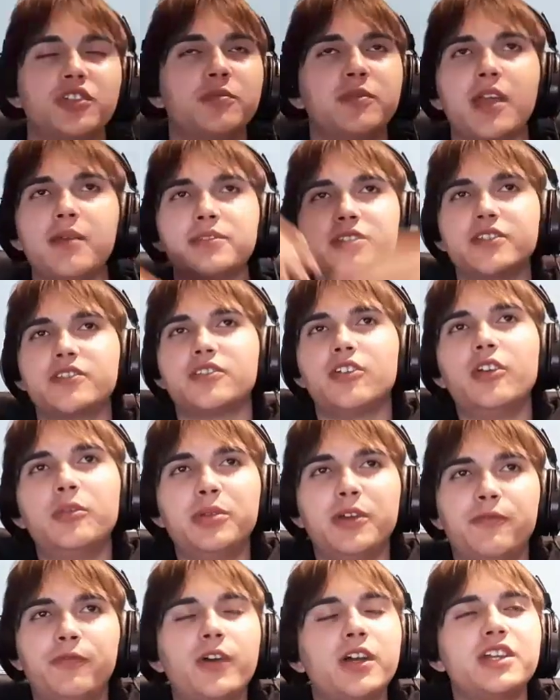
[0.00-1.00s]
sometimes he's gonna
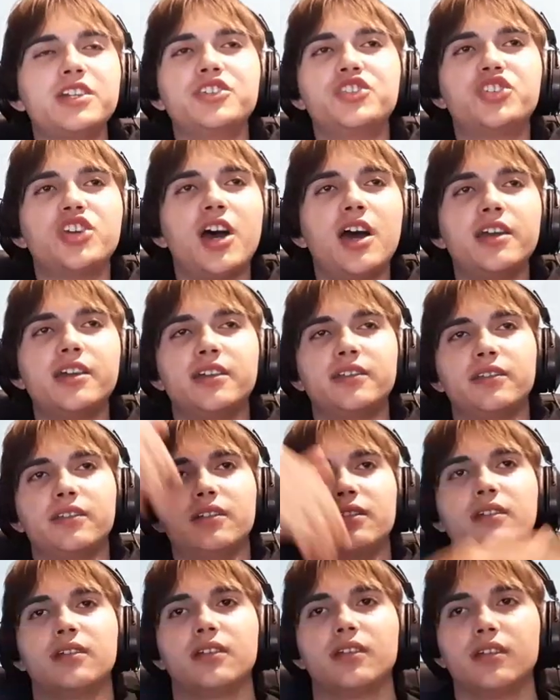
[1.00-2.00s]
be a fucking giant.
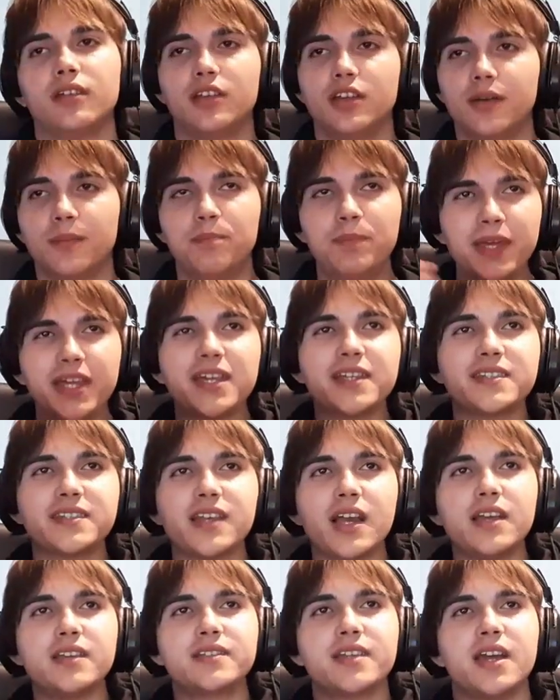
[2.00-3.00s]
Pick a
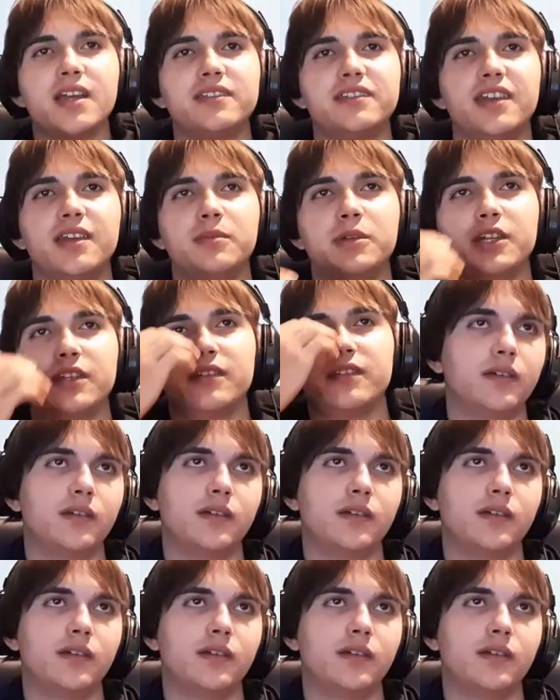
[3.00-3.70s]
size, goddammit.